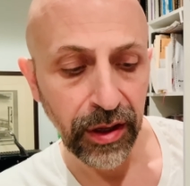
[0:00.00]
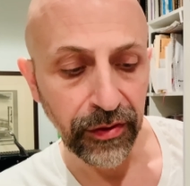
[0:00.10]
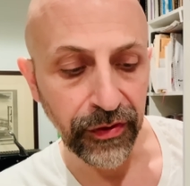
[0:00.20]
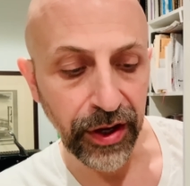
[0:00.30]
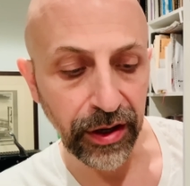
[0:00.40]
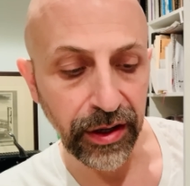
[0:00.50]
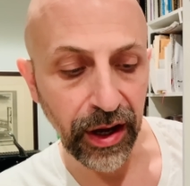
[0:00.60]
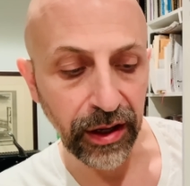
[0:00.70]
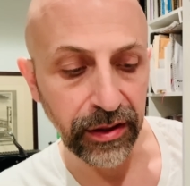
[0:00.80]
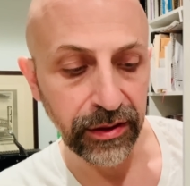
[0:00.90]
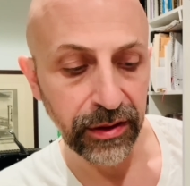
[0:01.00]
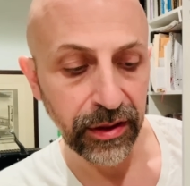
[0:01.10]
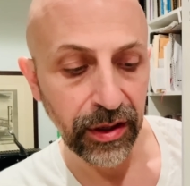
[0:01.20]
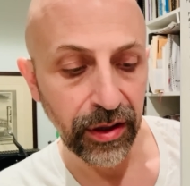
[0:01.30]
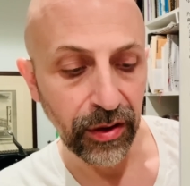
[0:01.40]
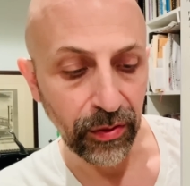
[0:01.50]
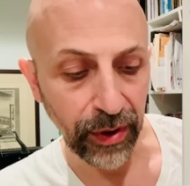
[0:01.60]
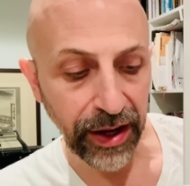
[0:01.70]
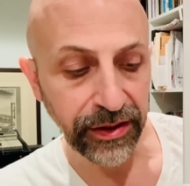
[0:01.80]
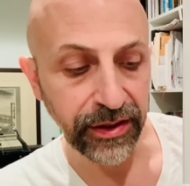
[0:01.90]
Fear not,
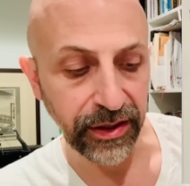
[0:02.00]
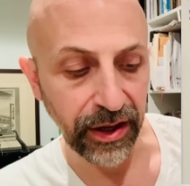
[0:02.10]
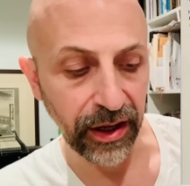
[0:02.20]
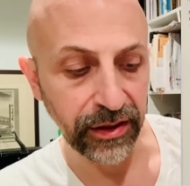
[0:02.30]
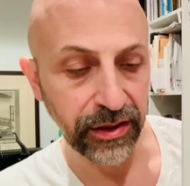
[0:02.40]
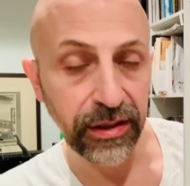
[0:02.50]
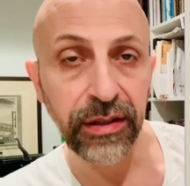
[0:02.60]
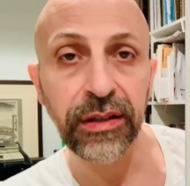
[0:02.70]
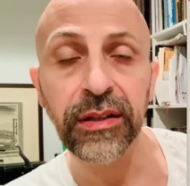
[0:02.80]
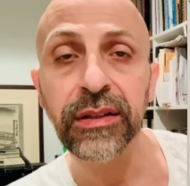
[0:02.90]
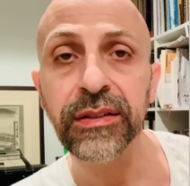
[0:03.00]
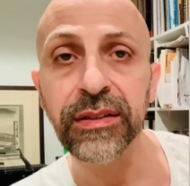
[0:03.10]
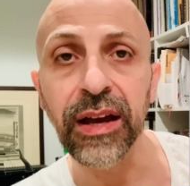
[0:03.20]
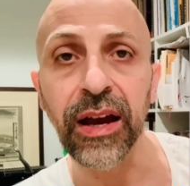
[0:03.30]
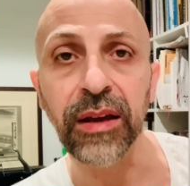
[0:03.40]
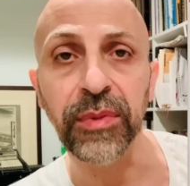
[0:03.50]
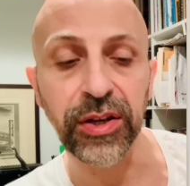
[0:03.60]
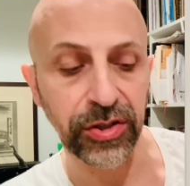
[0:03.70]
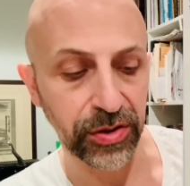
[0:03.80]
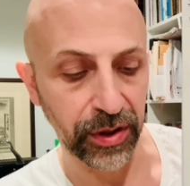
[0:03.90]
rest not, time
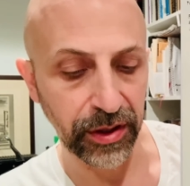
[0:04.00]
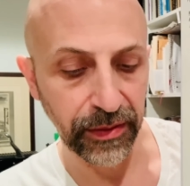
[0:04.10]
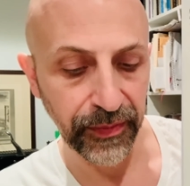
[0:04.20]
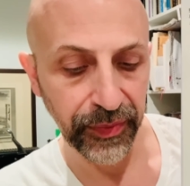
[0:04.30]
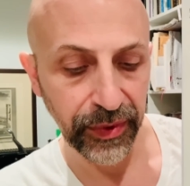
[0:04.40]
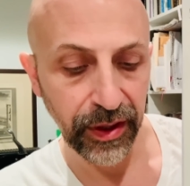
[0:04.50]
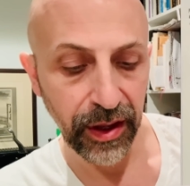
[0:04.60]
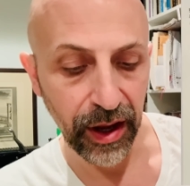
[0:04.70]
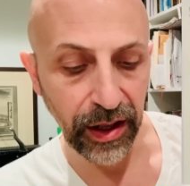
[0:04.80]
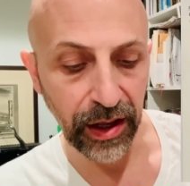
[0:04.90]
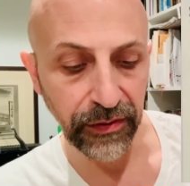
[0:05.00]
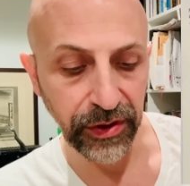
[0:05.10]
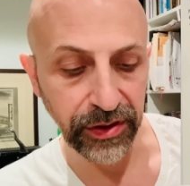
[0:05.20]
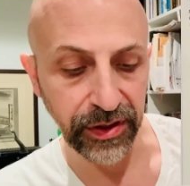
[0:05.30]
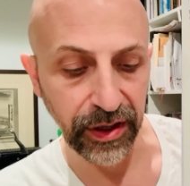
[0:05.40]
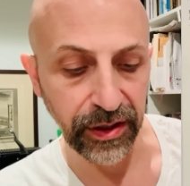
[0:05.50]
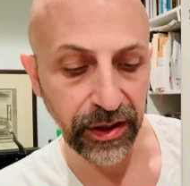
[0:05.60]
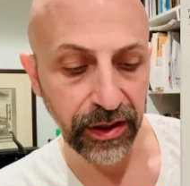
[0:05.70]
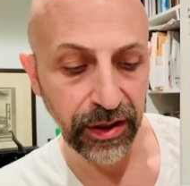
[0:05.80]
is short. I love you, son.